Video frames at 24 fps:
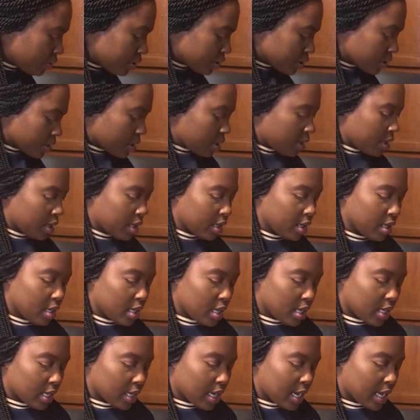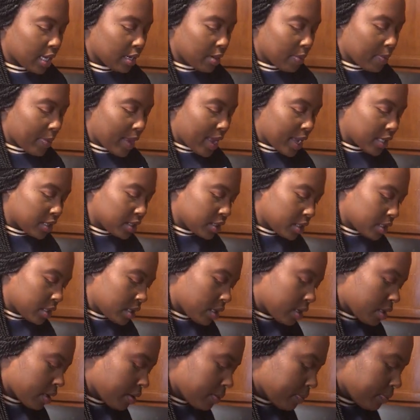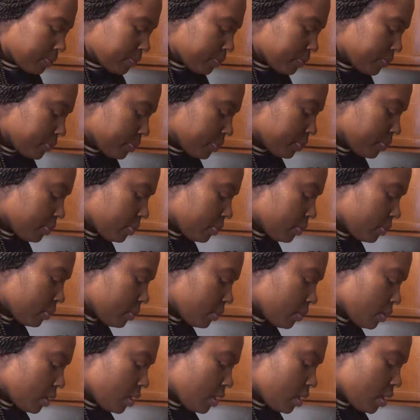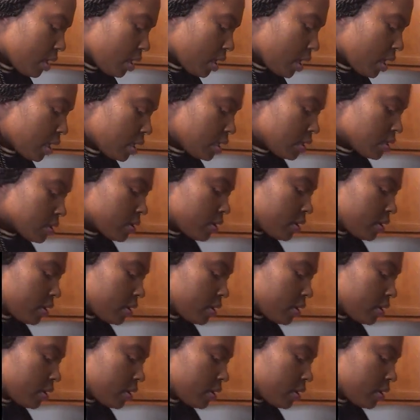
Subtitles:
just going to kind of mash it up, and it's